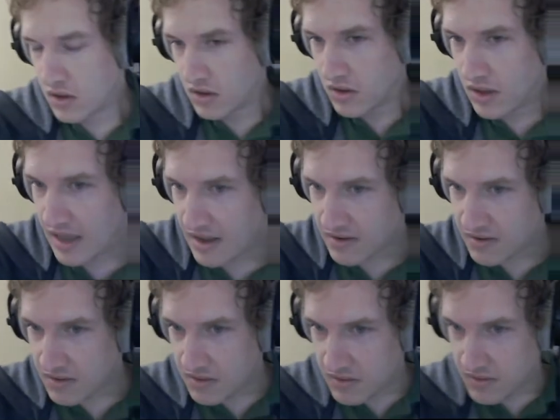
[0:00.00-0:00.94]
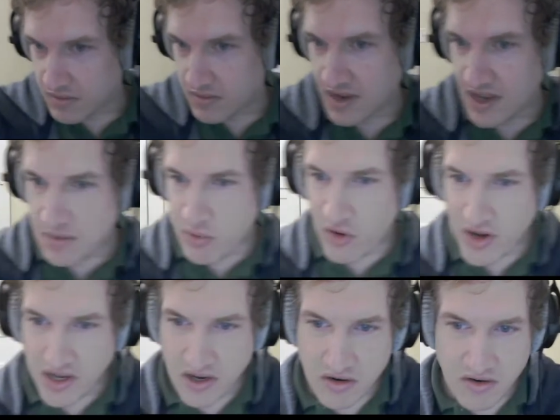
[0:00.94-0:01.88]
And the key point
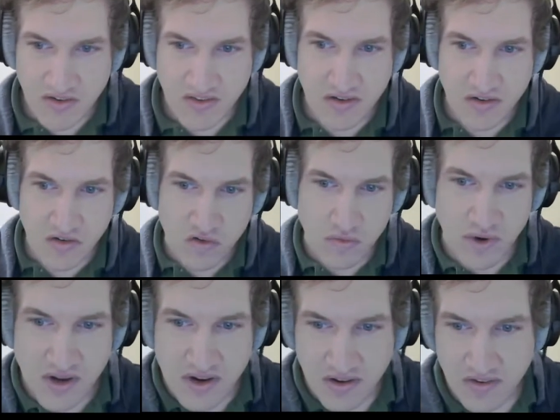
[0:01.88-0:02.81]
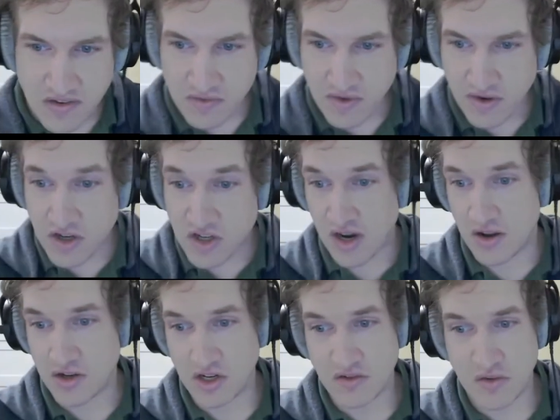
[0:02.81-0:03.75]
here is that discreteness is very
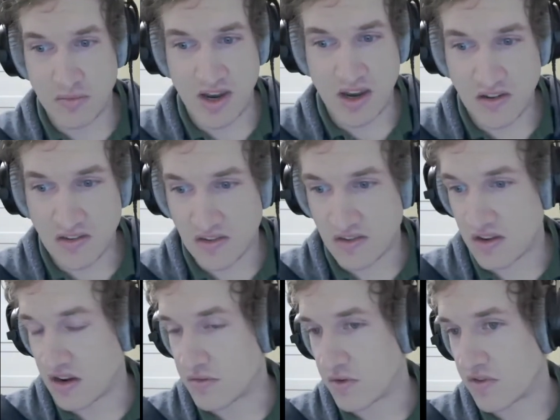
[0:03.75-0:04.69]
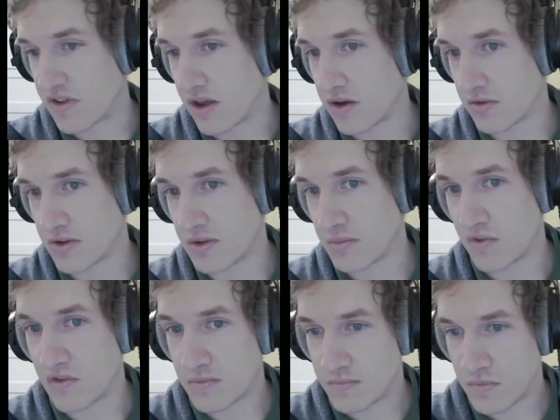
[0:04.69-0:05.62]
challenging for many existing inference algorithms.